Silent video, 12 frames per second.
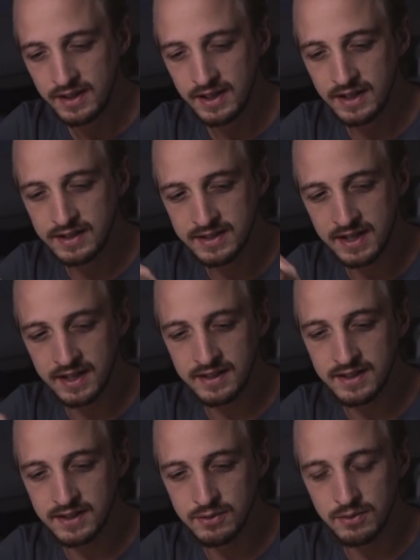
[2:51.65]
and
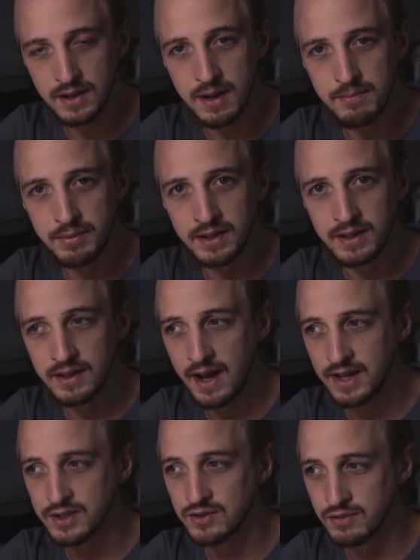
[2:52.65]
send it to a company that
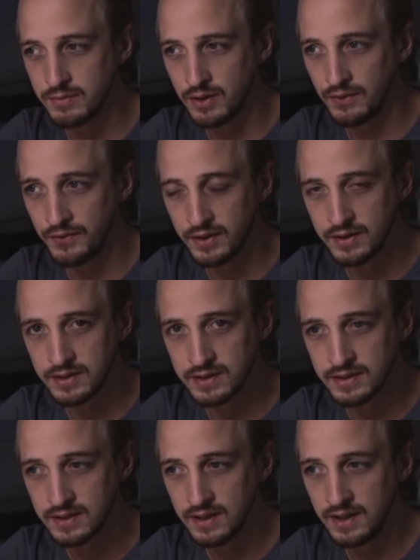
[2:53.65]
astro
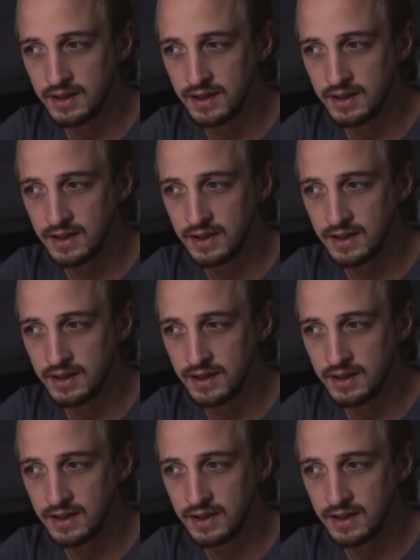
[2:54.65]
modifies